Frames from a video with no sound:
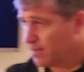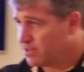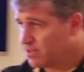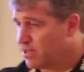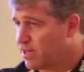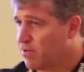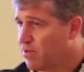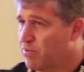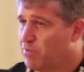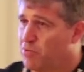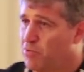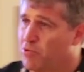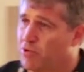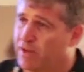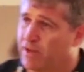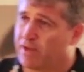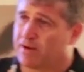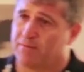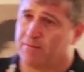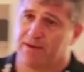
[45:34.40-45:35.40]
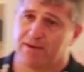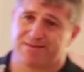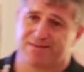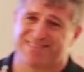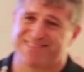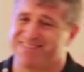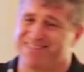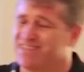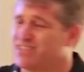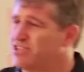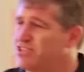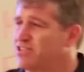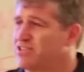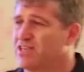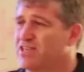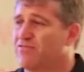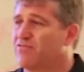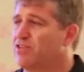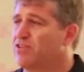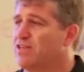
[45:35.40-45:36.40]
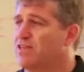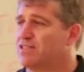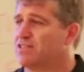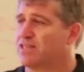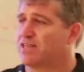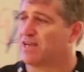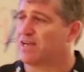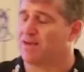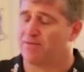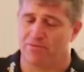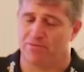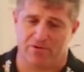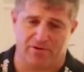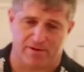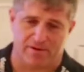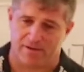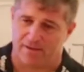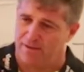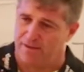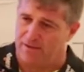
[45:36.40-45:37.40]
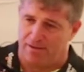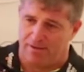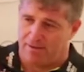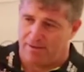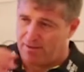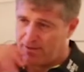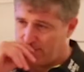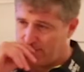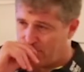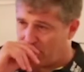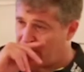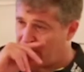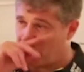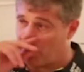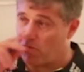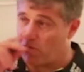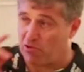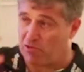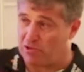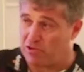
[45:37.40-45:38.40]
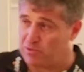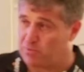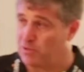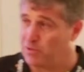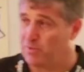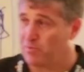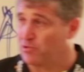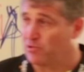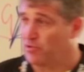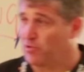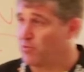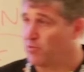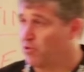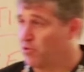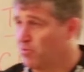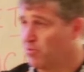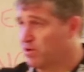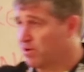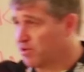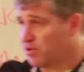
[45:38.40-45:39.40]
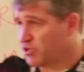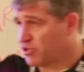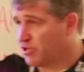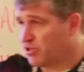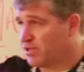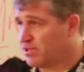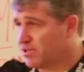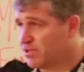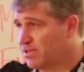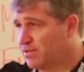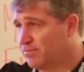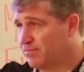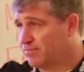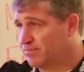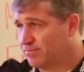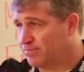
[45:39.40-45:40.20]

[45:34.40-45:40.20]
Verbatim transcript: as you know, were bought out about six, seven years ago by one of the wealthiest people in the world, one of the sheikhs in